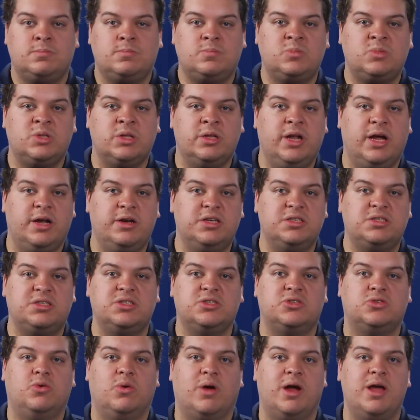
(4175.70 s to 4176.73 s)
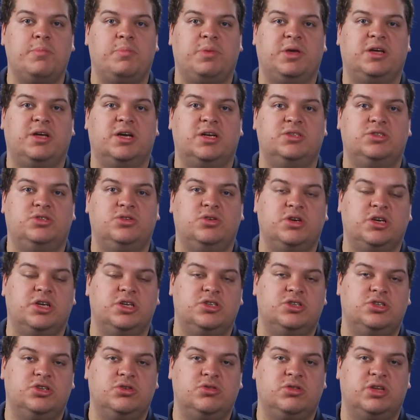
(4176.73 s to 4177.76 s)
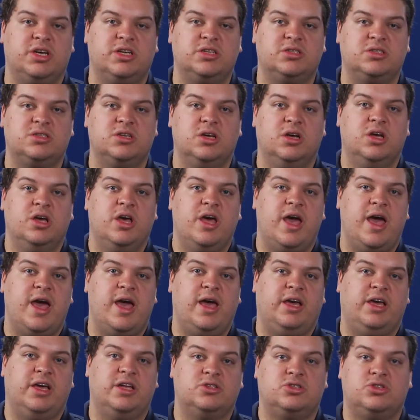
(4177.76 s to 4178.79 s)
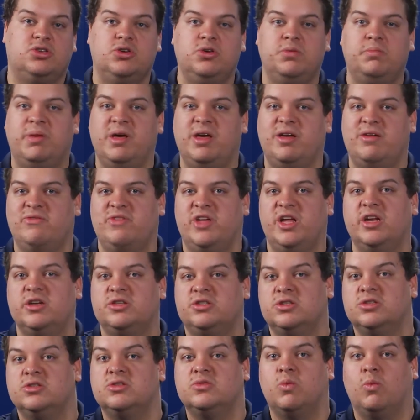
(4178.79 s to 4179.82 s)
Now this is great because you can do this and get two big advantages.